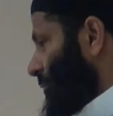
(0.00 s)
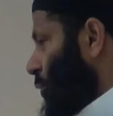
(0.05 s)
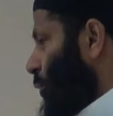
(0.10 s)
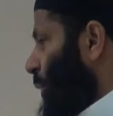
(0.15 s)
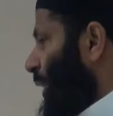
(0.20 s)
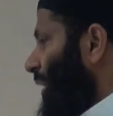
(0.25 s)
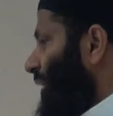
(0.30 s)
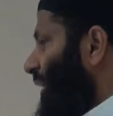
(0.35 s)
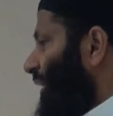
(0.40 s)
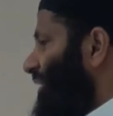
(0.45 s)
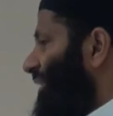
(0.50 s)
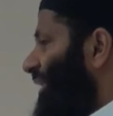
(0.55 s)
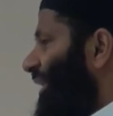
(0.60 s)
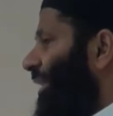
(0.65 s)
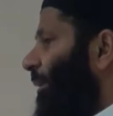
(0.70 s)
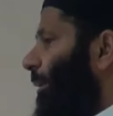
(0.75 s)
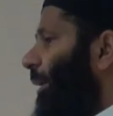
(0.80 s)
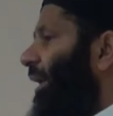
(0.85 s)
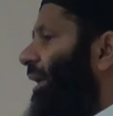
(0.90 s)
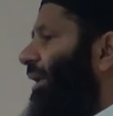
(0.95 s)
where Allah
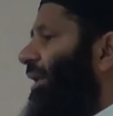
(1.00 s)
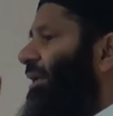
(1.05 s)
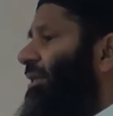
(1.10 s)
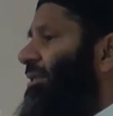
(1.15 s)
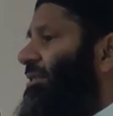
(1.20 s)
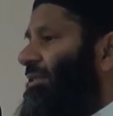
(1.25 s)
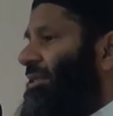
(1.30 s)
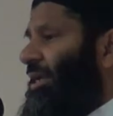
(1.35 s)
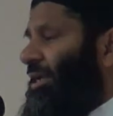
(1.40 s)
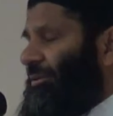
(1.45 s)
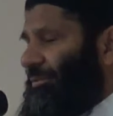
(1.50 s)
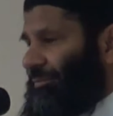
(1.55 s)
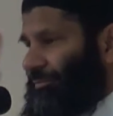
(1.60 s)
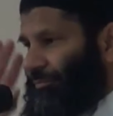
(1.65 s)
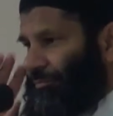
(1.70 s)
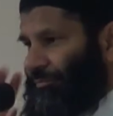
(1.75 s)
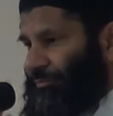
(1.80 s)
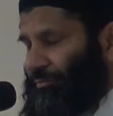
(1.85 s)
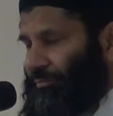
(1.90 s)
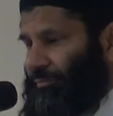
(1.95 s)
Jalla wa Ala, he said,
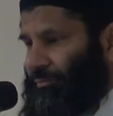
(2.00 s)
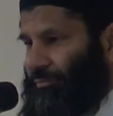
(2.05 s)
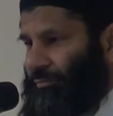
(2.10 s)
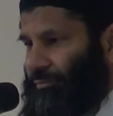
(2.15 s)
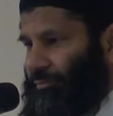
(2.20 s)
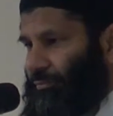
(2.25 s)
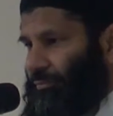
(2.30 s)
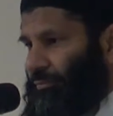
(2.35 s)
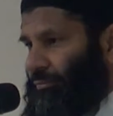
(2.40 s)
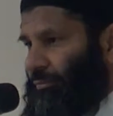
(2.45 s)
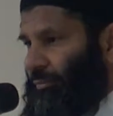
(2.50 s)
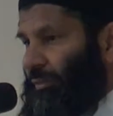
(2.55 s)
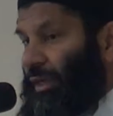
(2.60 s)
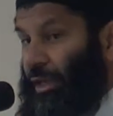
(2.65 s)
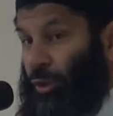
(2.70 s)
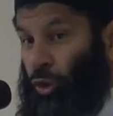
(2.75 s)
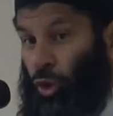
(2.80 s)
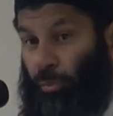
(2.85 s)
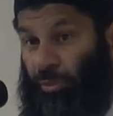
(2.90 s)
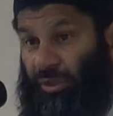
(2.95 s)

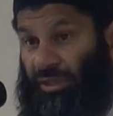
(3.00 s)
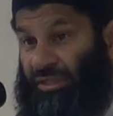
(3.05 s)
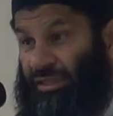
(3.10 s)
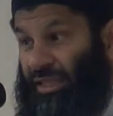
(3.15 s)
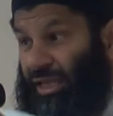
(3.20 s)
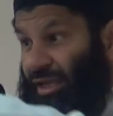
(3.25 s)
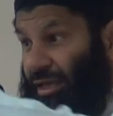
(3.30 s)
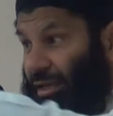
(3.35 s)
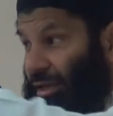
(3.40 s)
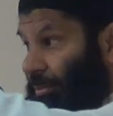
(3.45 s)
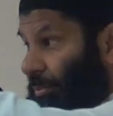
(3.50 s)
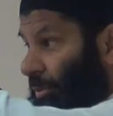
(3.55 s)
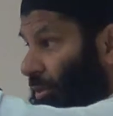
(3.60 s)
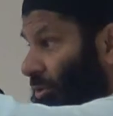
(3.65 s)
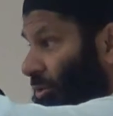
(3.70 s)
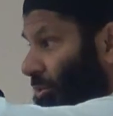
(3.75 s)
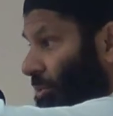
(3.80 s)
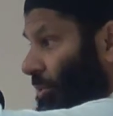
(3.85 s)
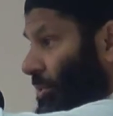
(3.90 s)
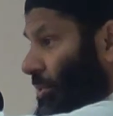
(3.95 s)
and Umar is there
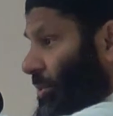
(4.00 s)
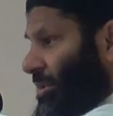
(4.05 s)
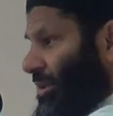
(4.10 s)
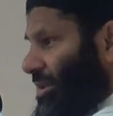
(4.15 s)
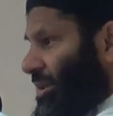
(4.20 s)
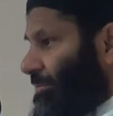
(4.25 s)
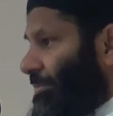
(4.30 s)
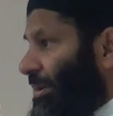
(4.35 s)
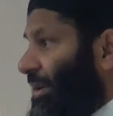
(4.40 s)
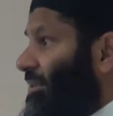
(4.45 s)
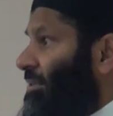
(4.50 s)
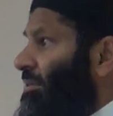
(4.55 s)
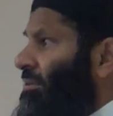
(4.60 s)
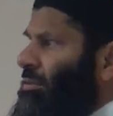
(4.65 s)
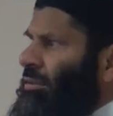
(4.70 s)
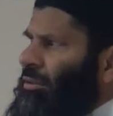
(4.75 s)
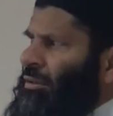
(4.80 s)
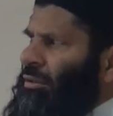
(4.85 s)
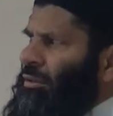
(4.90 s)
amongst all the companions